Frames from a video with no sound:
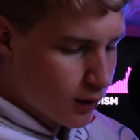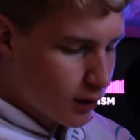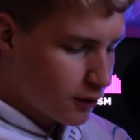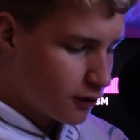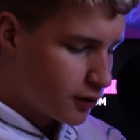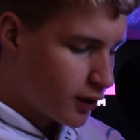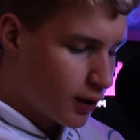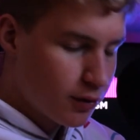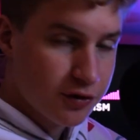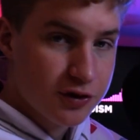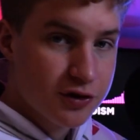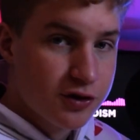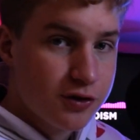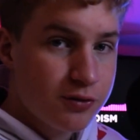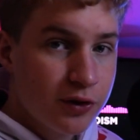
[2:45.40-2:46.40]
So yeah, it was
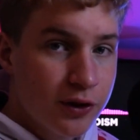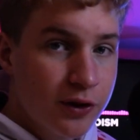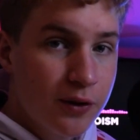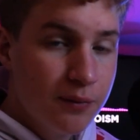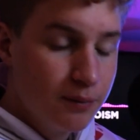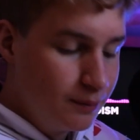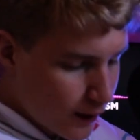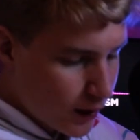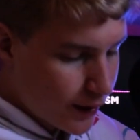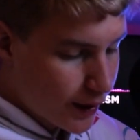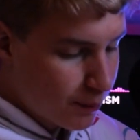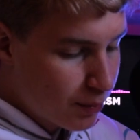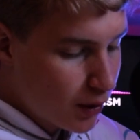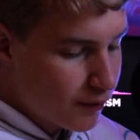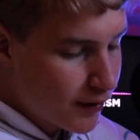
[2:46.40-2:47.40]
just really good. And
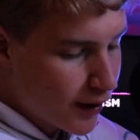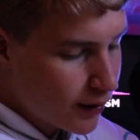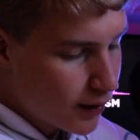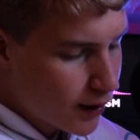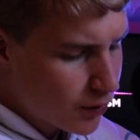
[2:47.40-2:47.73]
then above that,